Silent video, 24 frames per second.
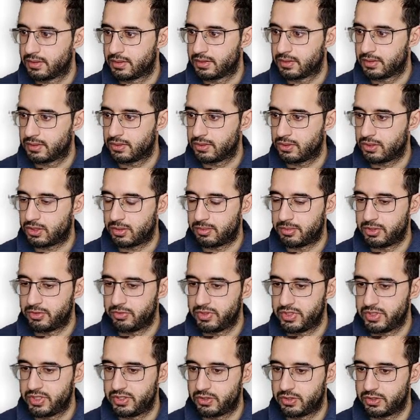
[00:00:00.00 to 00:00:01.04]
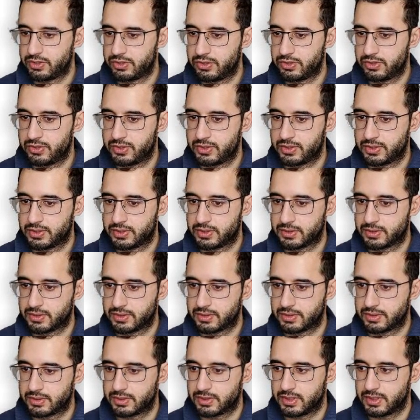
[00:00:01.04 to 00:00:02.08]
Common resource.
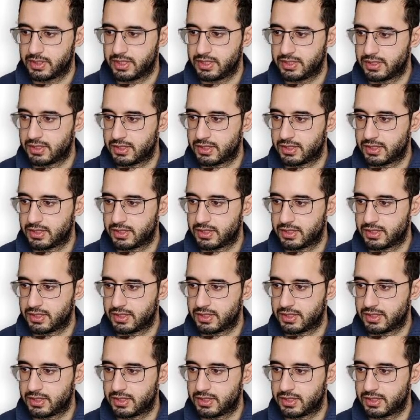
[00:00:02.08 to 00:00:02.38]
It's going